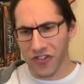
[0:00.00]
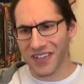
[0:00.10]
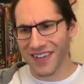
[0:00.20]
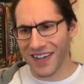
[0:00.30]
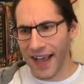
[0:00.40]

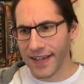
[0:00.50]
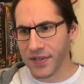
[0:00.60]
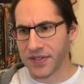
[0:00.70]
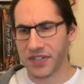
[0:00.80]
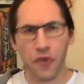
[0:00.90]
It's a
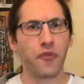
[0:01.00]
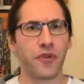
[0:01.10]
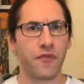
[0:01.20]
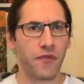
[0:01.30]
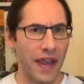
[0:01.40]
nice,
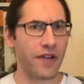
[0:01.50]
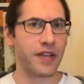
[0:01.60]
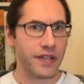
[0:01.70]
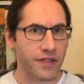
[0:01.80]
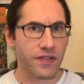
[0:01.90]
different
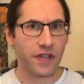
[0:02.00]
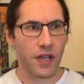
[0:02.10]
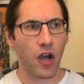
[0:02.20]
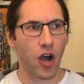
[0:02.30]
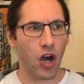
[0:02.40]
variant
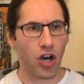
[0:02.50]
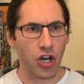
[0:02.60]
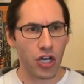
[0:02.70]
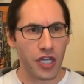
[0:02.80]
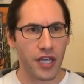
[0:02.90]

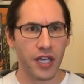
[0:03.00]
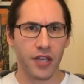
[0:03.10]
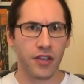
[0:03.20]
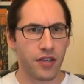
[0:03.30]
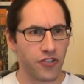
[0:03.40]
on
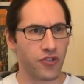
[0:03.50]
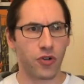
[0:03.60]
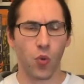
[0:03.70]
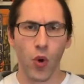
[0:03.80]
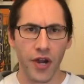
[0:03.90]
the sort
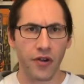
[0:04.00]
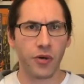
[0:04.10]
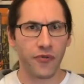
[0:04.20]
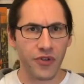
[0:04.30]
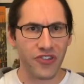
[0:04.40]
of
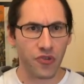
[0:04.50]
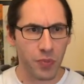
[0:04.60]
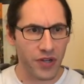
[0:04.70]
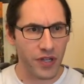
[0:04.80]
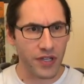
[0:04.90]
werewolf
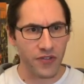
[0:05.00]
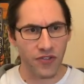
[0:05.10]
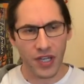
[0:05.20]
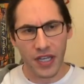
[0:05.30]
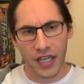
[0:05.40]

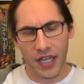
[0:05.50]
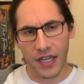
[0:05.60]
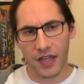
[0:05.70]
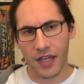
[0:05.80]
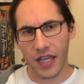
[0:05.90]
experience.
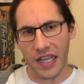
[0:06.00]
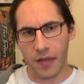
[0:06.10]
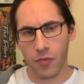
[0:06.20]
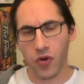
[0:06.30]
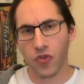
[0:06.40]

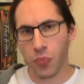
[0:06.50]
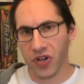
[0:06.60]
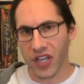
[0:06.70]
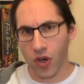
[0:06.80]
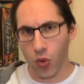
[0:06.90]
It moves
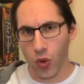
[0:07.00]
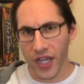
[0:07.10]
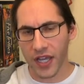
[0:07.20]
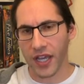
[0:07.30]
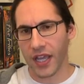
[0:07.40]
pretty
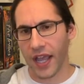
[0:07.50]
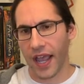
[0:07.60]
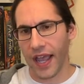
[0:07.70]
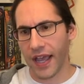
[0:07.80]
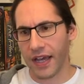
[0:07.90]
quick,
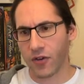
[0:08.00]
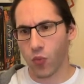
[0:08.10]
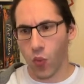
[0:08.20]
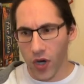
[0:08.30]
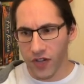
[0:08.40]
and
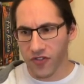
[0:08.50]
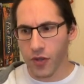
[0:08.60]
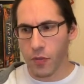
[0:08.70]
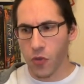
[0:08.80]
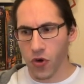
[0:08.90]

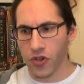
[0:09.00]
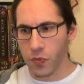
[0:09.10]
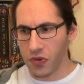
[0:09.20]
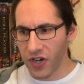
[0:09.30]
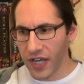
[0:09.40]
the more you
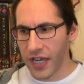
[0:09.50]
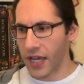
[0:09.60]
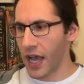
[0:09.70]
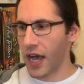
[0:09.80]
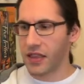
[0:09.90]

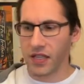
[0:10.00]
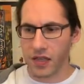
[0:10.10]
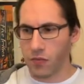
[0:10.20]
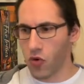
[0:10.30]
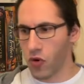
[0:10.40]
play, I think the
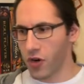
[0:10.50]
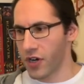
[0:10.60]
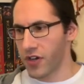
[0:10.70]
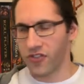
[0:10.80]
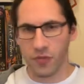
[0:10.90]
more
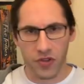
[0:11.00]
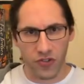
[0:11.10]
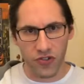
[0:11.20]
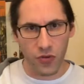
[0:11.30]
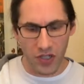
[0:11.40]
some of
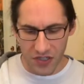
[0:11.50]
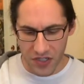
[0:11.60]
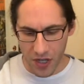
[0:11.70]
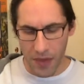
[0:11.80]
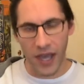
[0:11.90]
those nuances
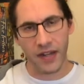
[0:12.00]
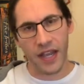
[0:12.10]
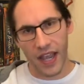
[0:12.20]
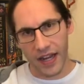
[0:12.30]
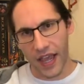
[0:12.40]
come out,
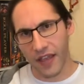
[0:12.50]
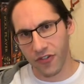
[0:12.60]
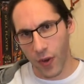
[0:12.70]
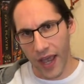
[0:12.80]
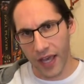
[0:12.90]
and as
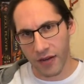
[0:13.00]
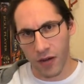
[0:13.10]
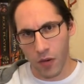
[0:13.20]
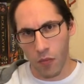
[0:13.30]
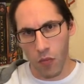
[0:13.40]
you add
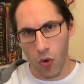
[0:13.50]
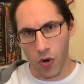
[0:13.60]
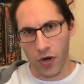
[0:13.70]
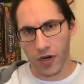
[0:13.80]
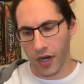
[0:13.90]

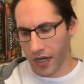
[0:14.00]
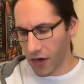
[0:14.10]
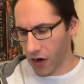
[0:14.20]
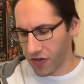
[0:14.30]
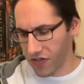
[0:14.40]
more
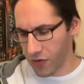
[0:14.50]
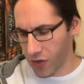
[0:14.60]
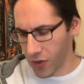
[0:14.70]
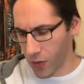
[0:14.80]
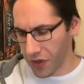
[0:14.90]
cards into
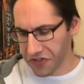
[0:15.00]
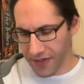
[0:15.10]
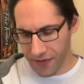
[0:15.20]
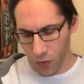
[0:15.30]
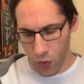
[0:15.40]
it, it works
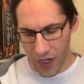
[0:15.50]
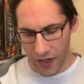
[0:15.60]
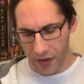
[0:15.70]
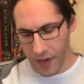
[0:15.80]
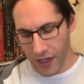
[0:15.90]
as
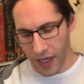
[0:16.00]
well.